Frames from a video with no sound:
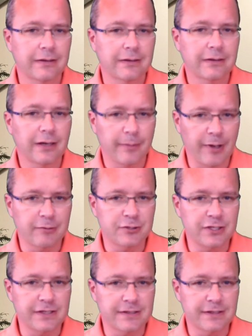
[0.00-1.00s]
about
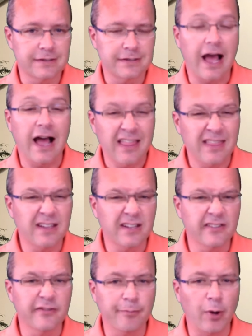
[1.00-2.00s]
Jesus. I think
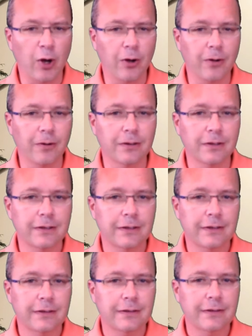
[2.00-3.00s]
of Paul
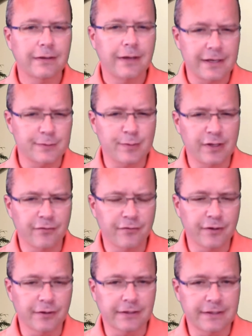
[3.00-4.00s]
as being
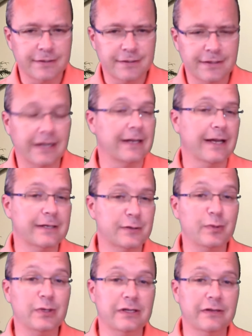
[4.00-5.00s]
fearless, and I'd like to
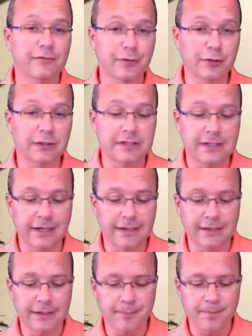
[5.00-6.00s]
be fearless
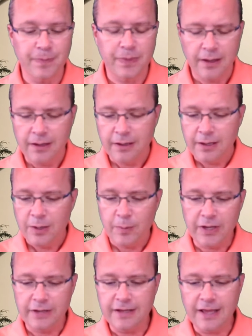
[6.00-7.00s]
like him.
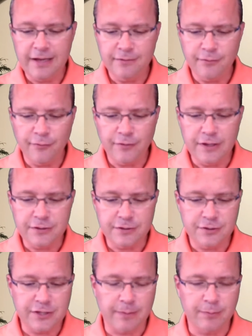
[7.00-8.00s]
But at the end of
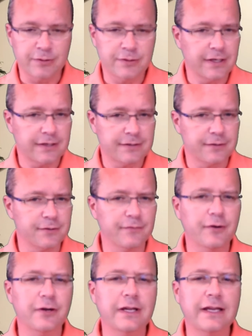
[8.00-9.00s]
Ephesians chapter 6, there's a
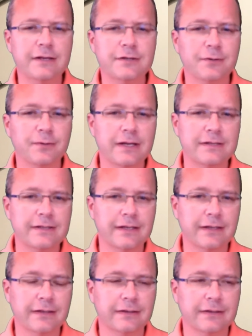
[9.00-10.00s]
very
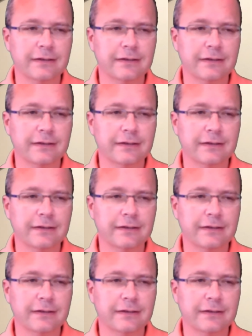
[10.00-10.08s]
interesting